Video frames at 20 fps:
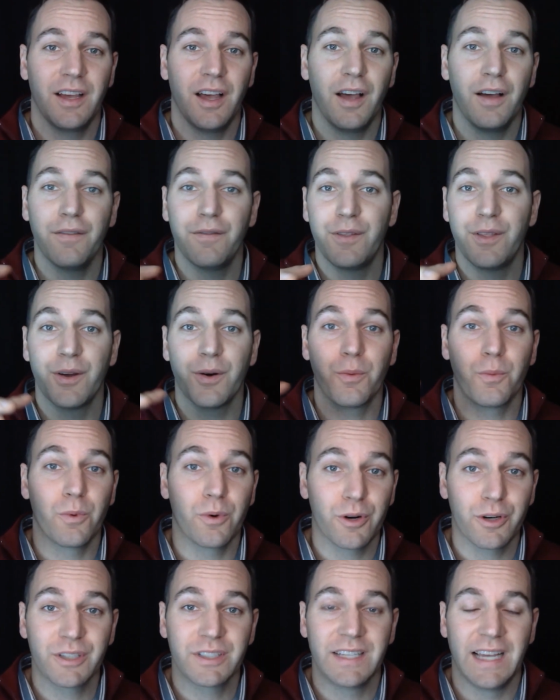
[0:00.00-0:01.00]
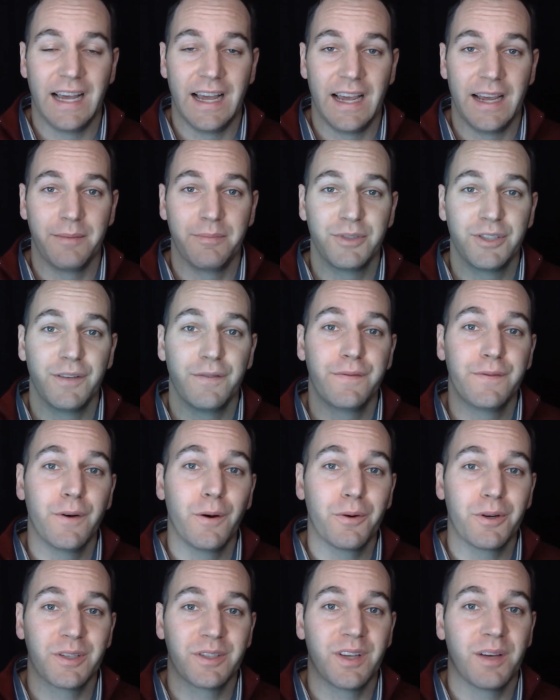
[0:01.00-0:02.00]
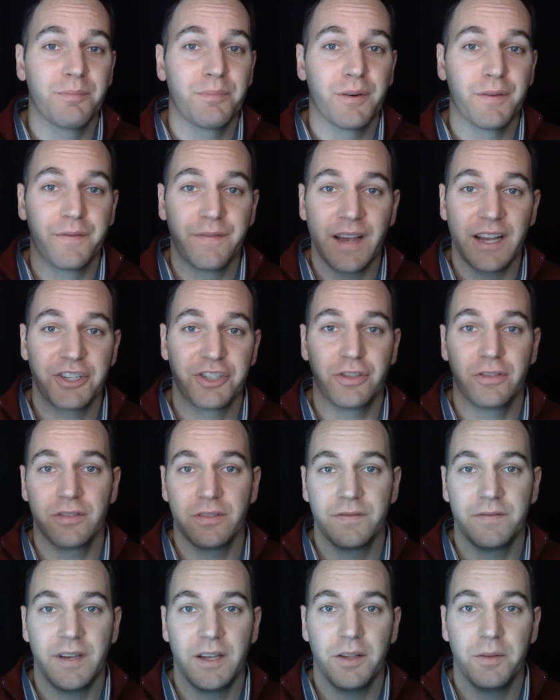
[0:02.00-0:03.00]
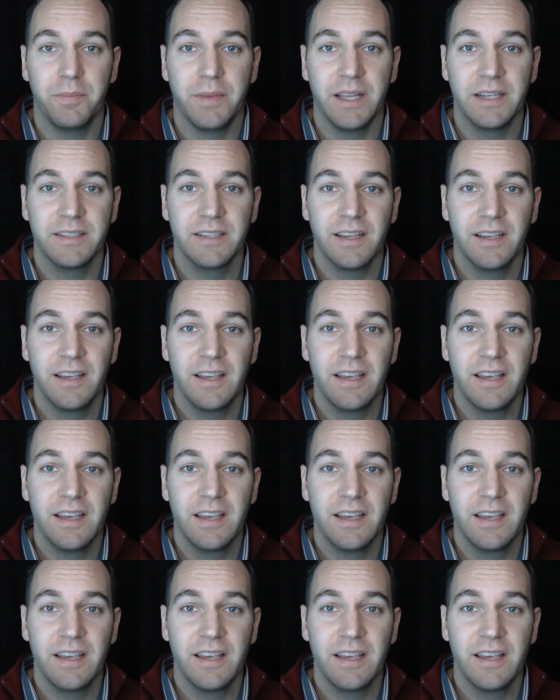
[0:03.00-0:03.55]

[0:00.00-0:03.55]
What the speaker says: of their work time to focus on professional development.